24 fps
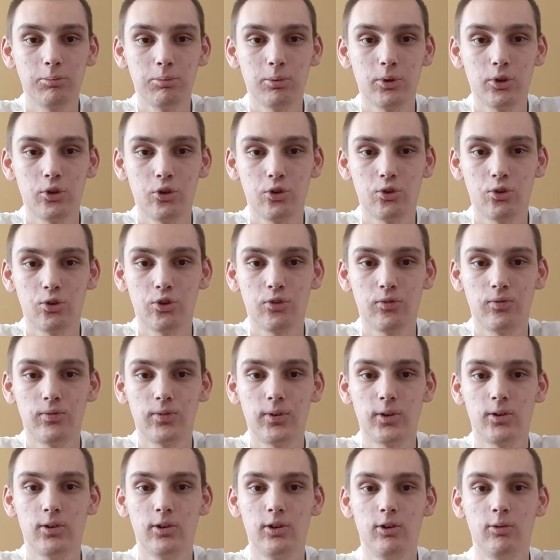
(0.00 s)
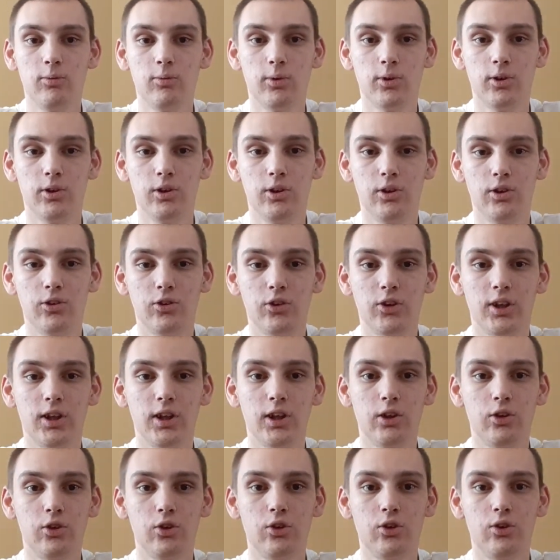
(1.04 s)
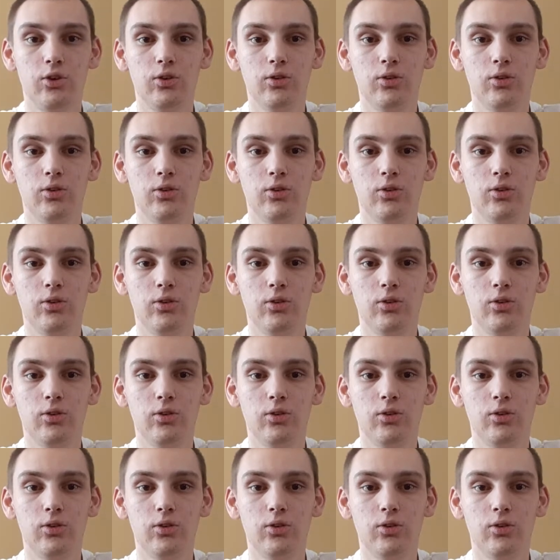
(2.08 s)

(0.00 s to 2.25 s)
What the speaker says: Plus, there's a ferry where you could take